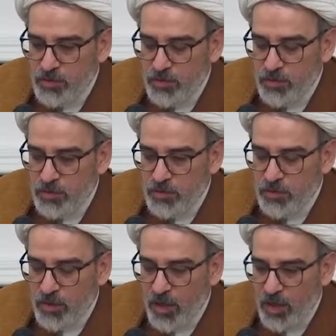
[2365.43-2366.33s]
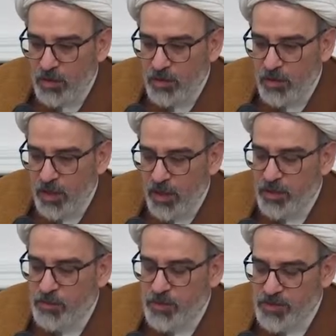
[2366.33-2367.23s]
to
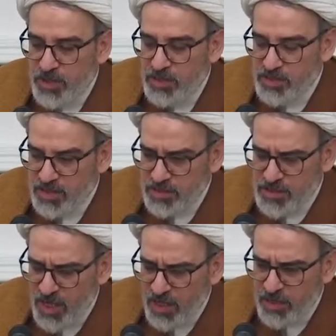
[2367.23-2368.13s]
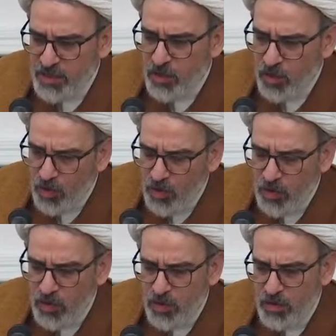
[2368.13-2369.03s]
100% sincerity
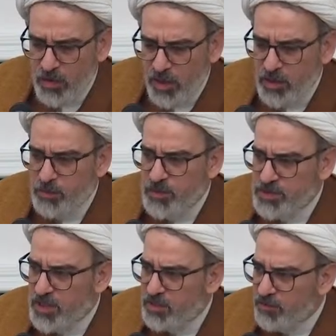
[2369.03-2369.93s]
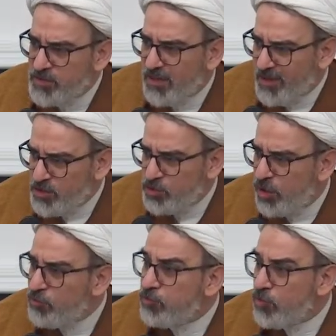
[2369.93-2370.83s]
or 100% of
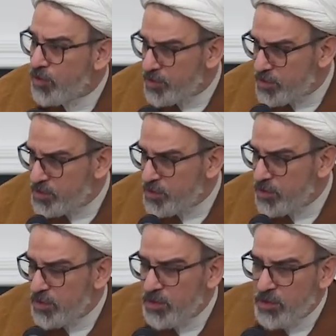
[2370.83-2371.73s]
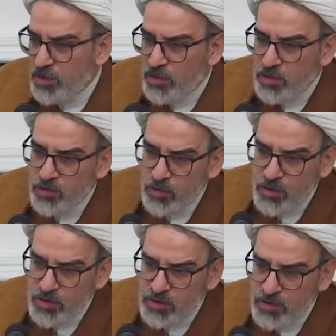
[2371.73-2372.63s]
tawajjuh and focus
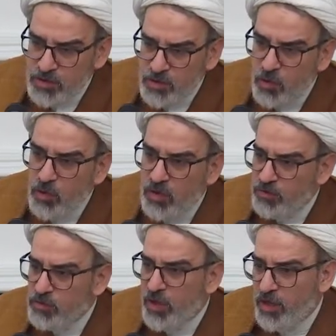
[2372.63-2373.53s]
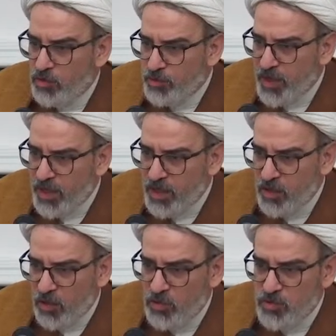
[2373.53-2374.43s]
towards the whole of Dua
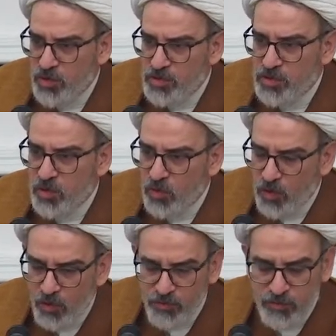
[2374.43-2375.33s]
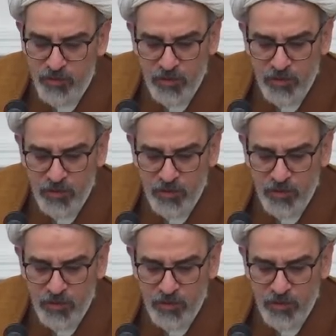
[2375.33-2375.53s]
Kumayl or towards the whole of